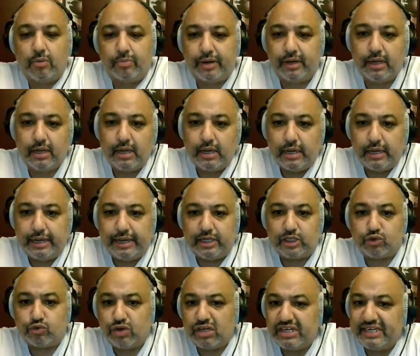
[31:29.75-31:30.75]
But
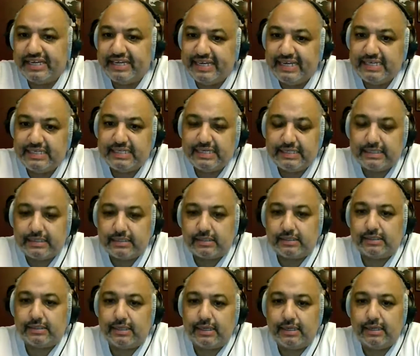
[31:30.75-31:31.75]
it's really easy to
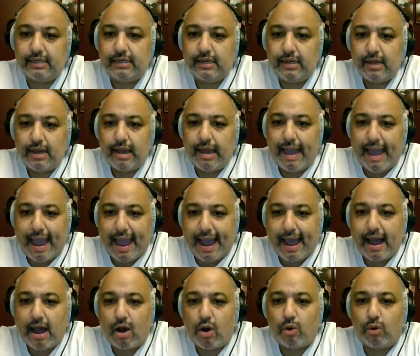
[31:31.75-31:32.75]
see
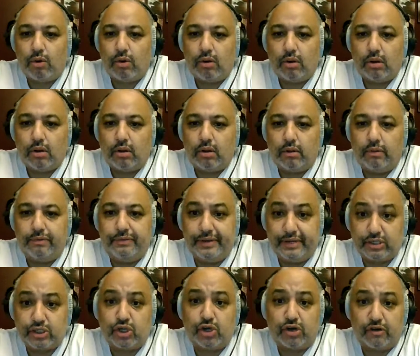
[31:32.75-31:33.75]
how
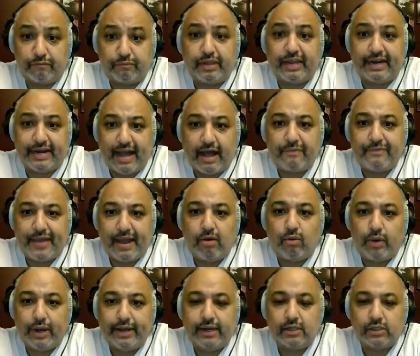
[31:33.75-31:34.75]
this could have played out that way.